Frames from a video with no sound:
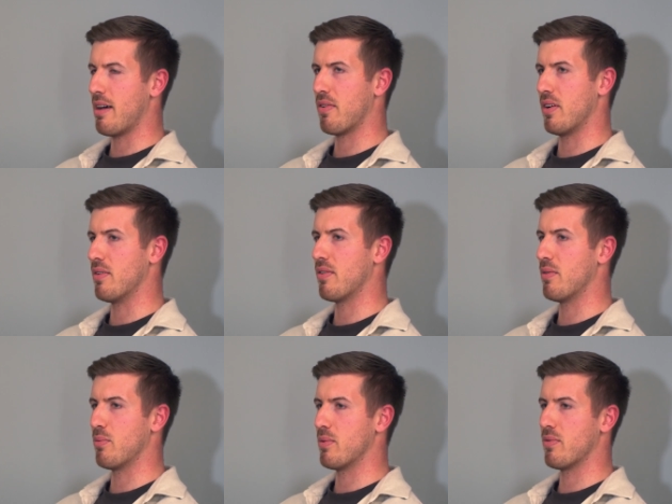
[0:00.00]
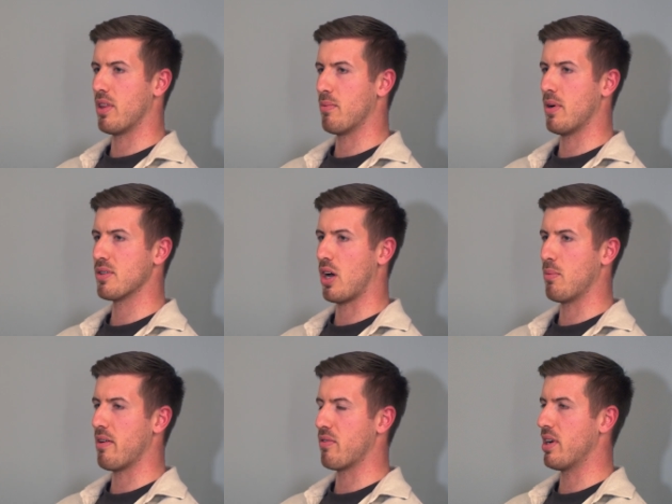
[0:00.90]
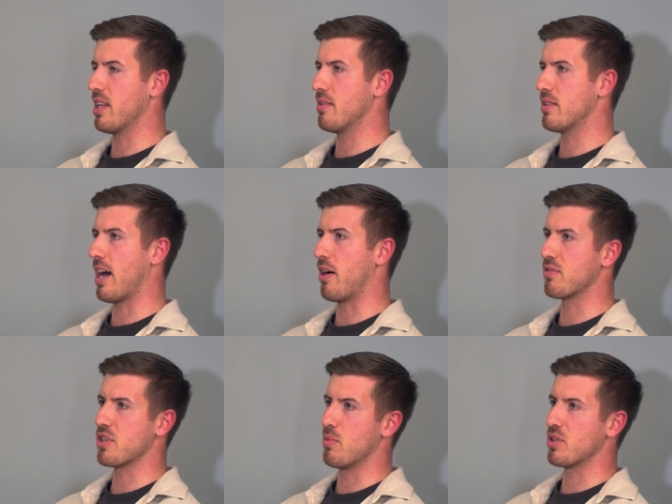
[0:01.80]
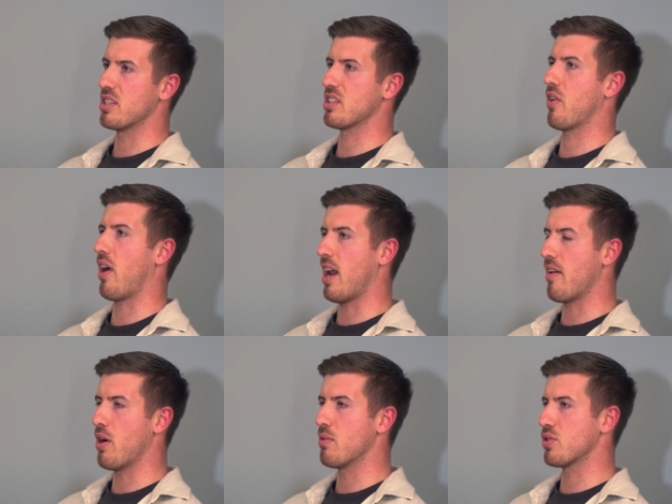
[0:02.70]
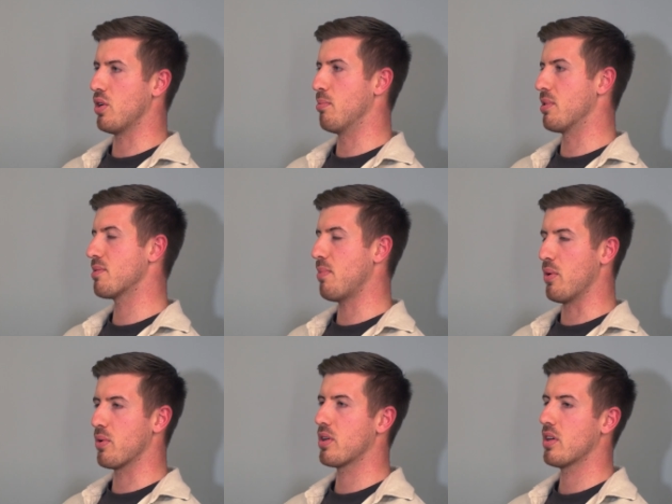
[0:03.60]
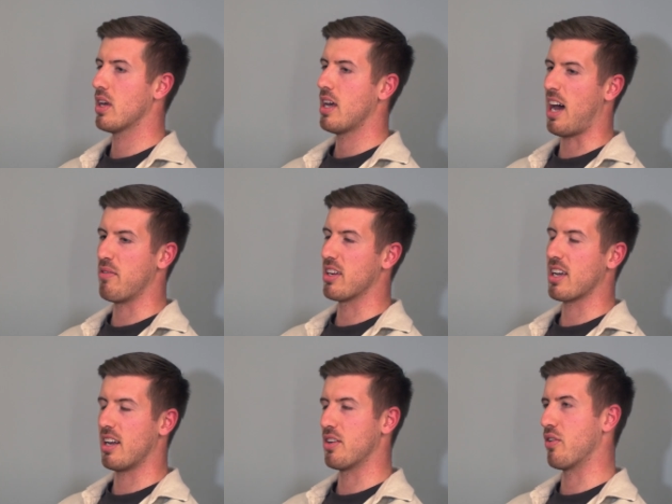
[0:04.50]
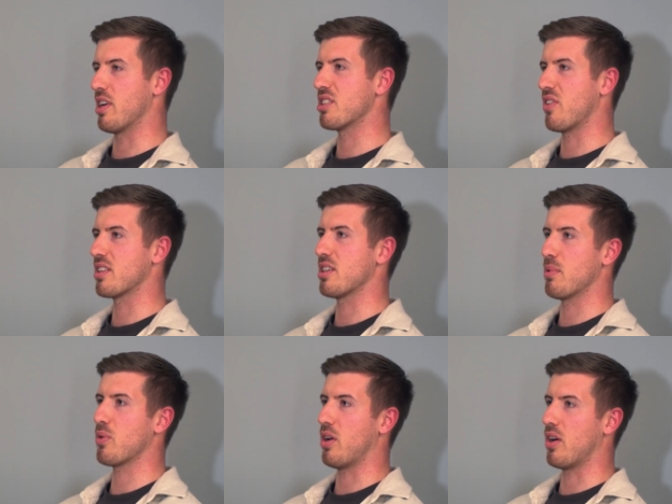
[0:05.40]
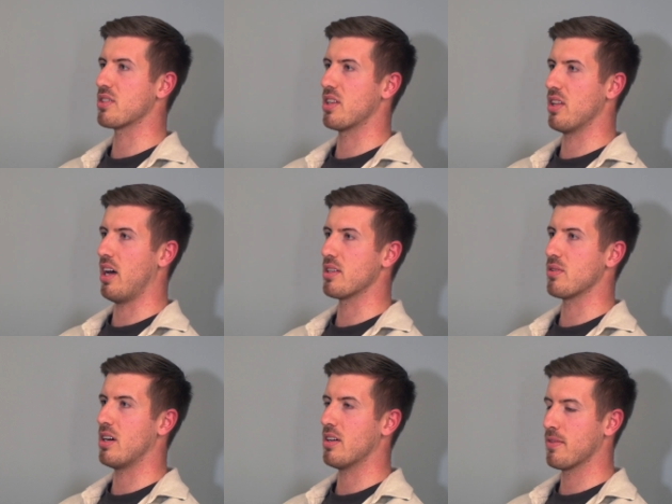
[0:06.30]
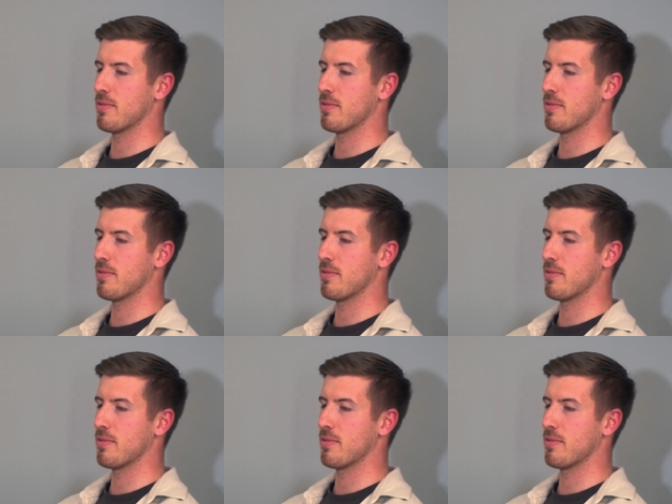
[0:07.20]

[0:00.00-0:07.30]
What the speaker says: for the most time we haven't really delved too much into creating our own sort of bespoke advent calendar or Easter egg, so it'd be quite nice to do that as well.